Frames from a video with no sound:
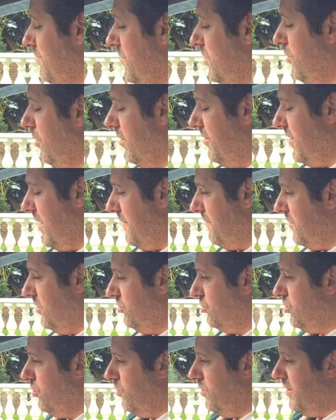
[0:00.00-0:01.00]
You also have
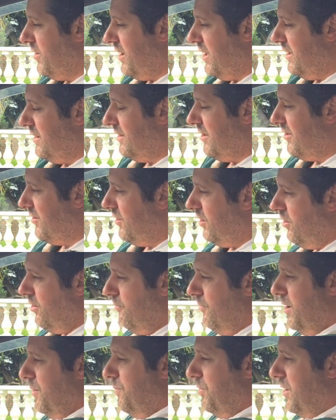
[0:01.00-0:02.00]
controls on the steering
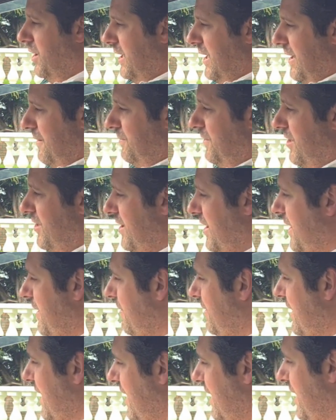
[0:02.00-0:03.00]
wheel, but I have to say,
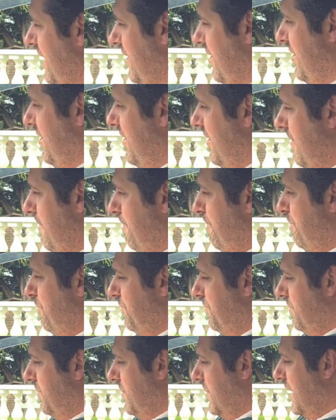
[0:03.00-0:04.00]
that is
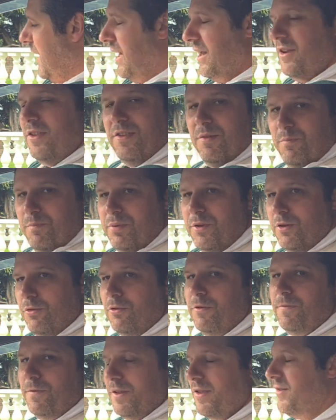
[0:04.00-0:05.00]
a
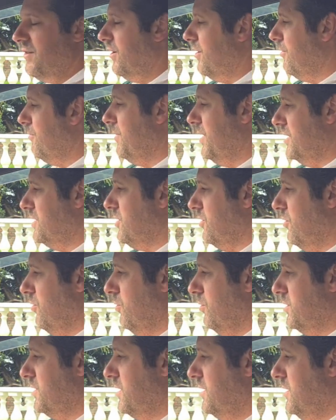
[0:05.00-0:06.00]
beautiful steering wheel to
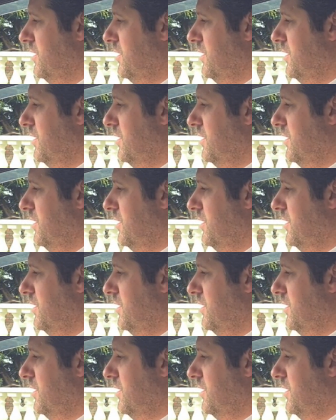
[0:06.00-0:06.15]
hold.